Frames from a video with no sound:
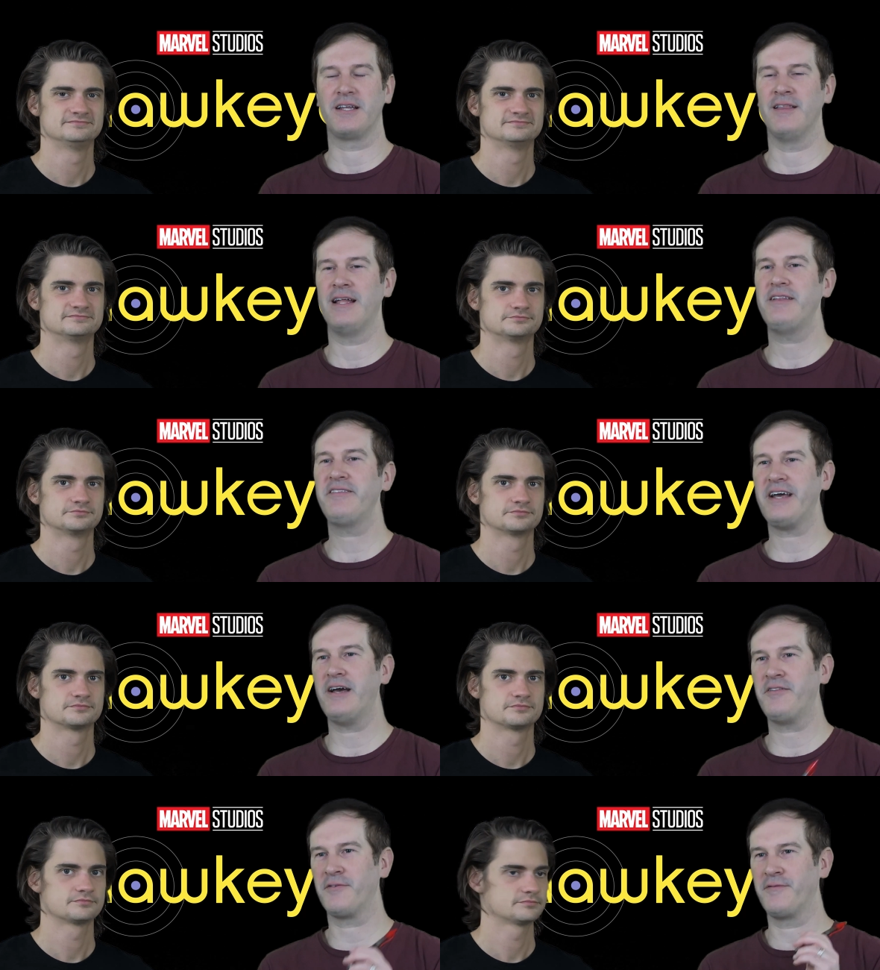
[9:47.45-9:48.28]
Speaker 1: Like, a lot of
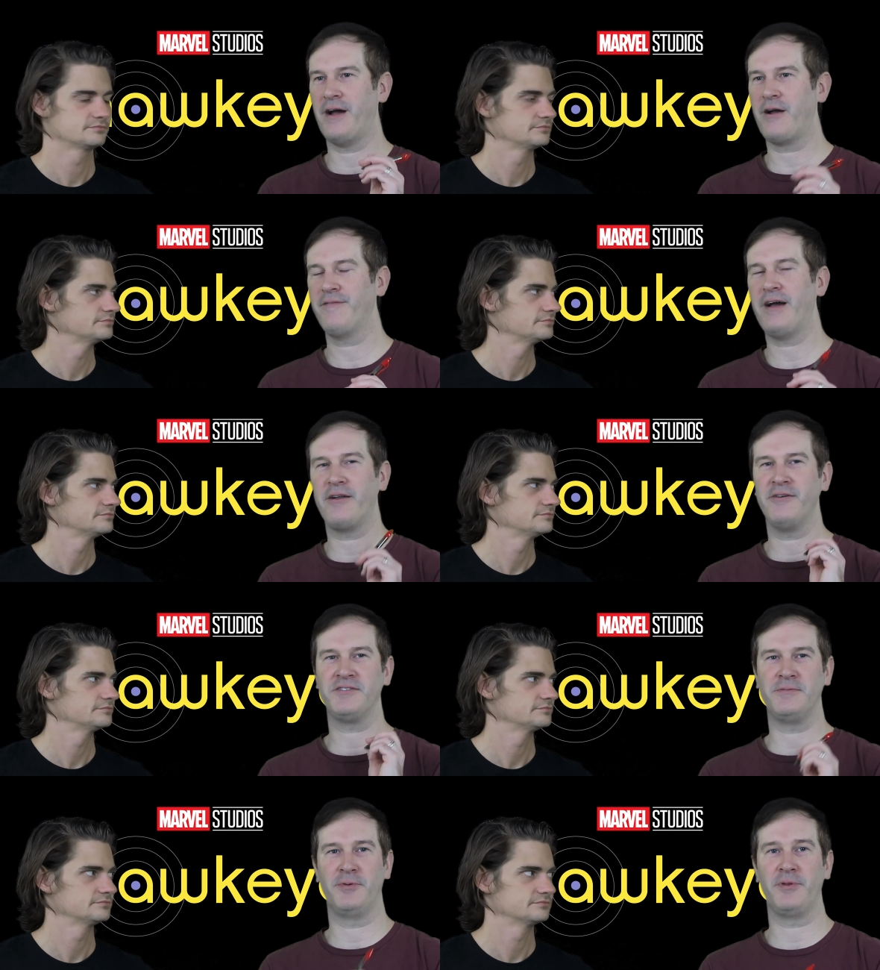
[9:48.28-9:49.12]
these guys are
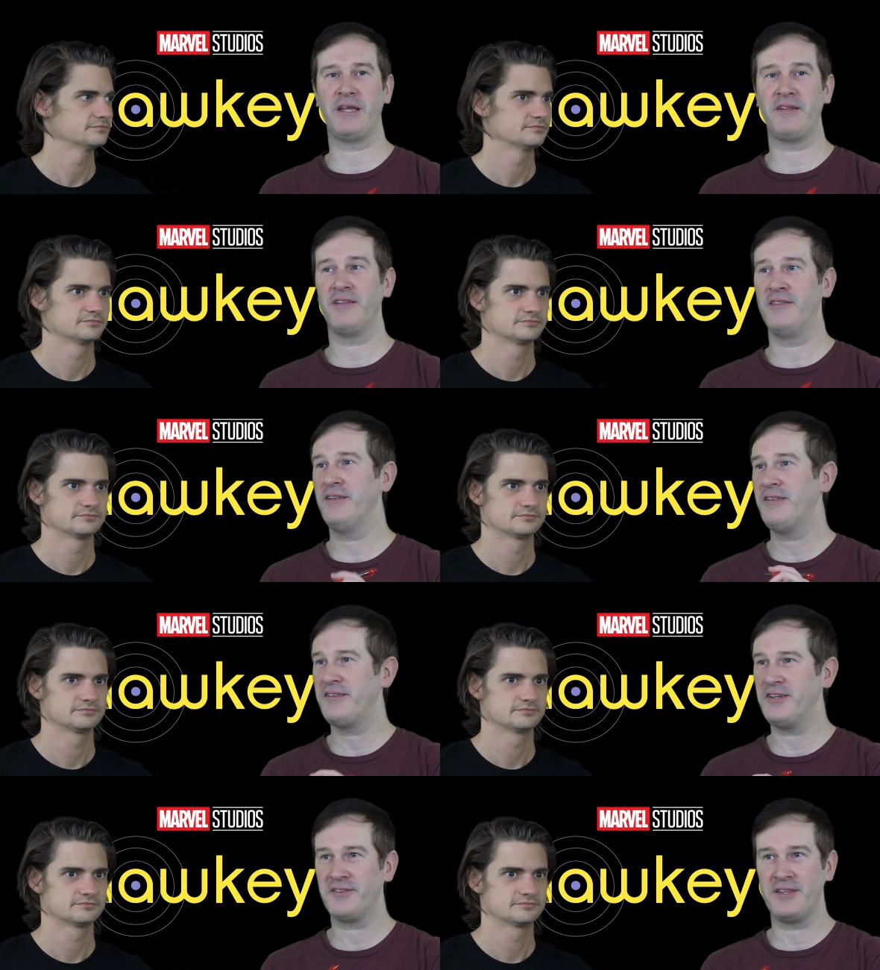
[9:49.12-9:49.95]
firefighters and police.
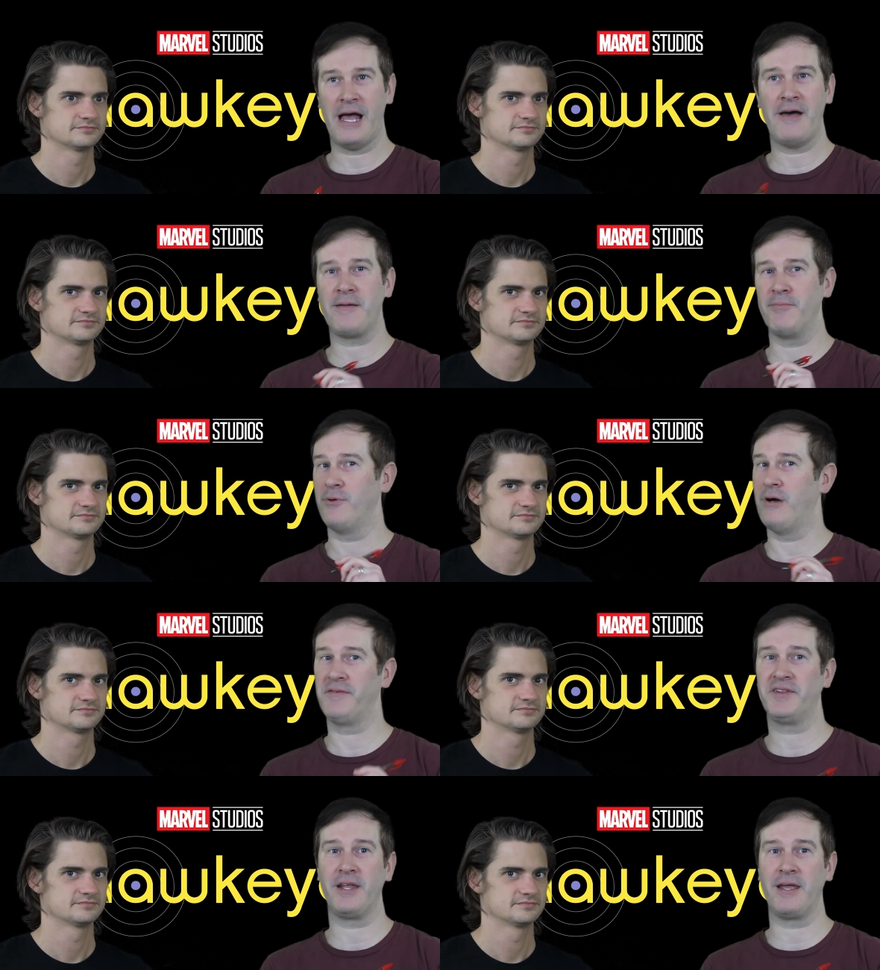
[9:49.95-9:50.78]
This is just the, how they
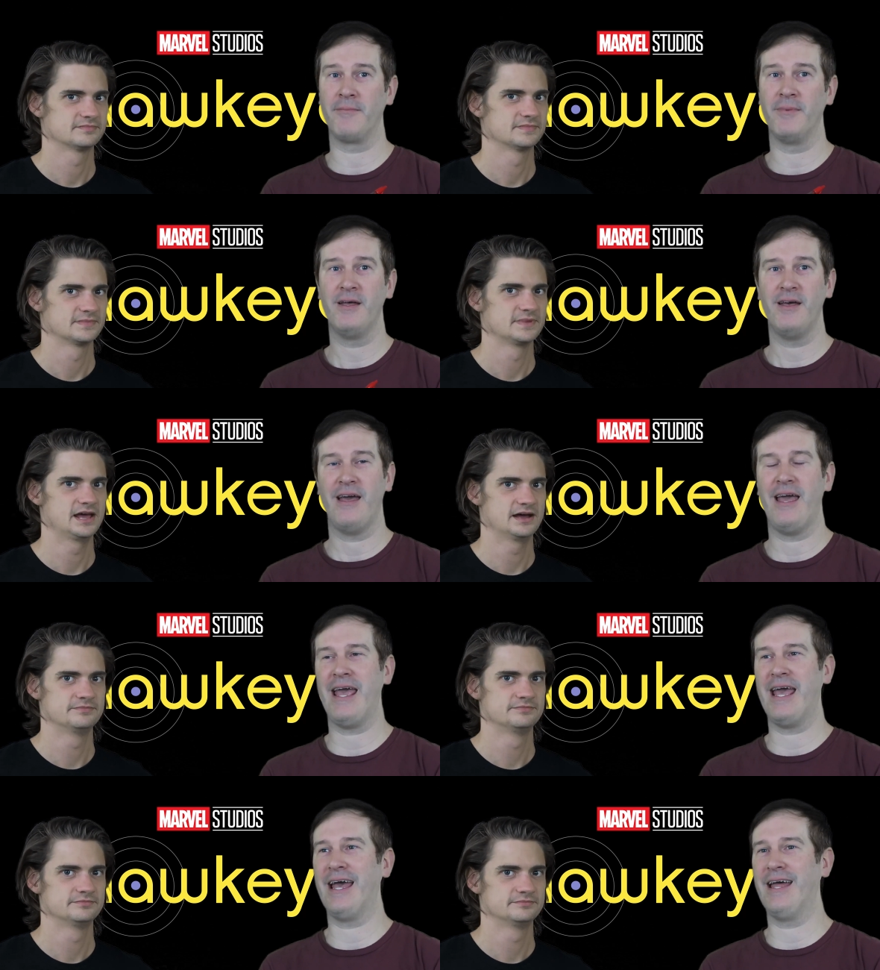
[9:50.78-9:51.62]
blow off steam.
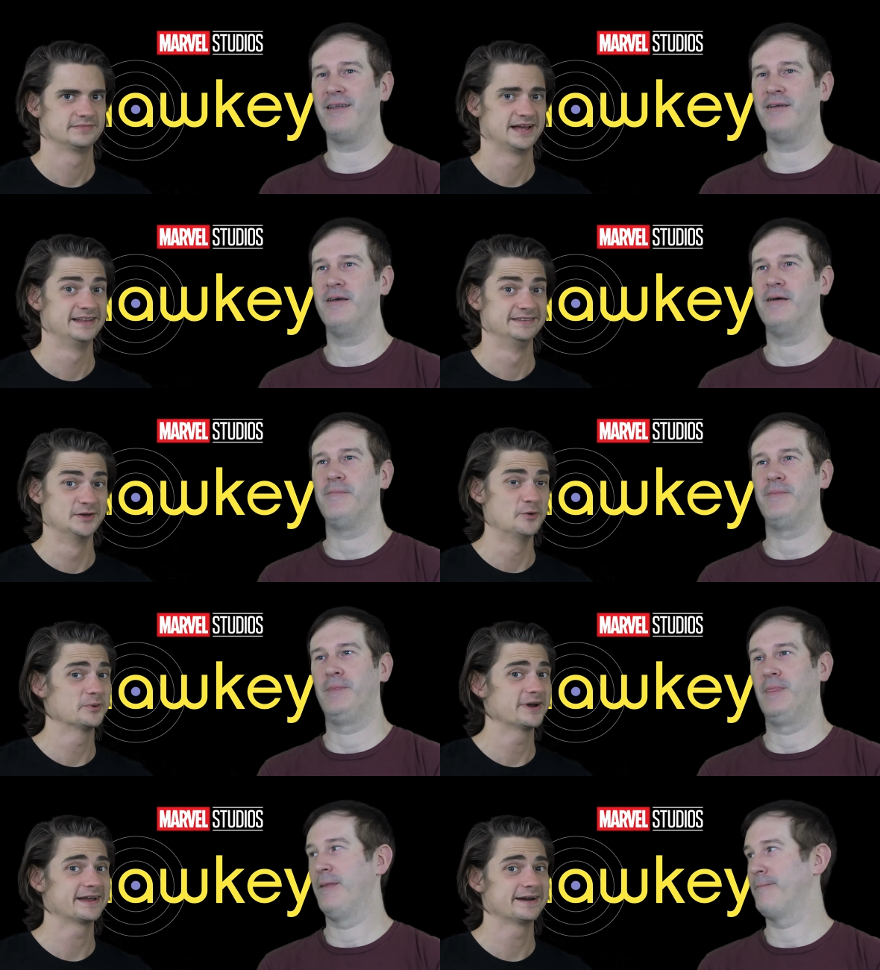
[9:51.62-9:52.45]
Yeah. And and
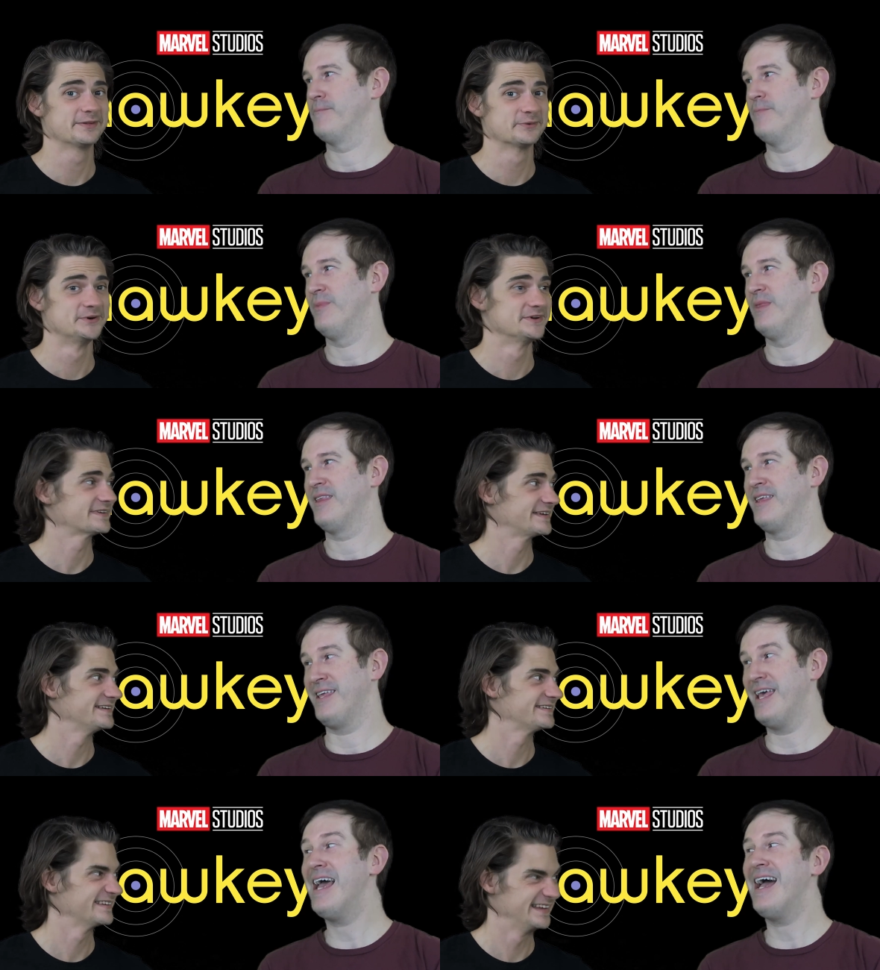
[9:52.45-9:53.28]
don't break any of the
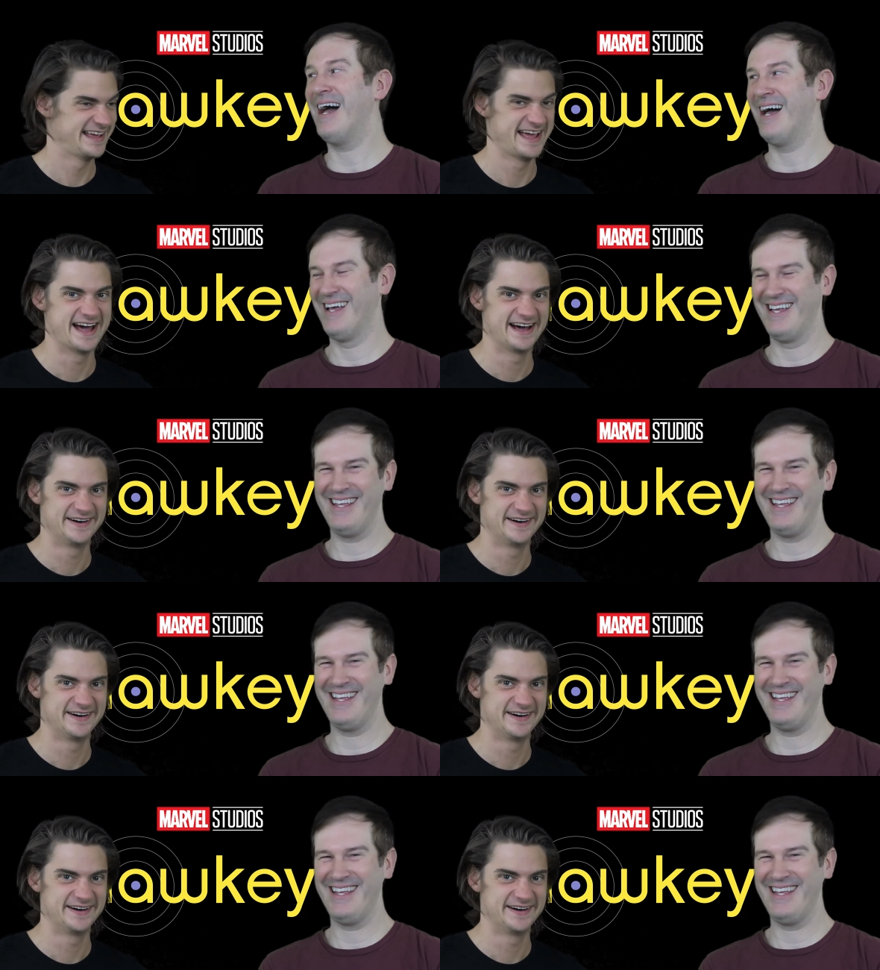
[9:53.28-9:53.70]
rules because yeah, yeah,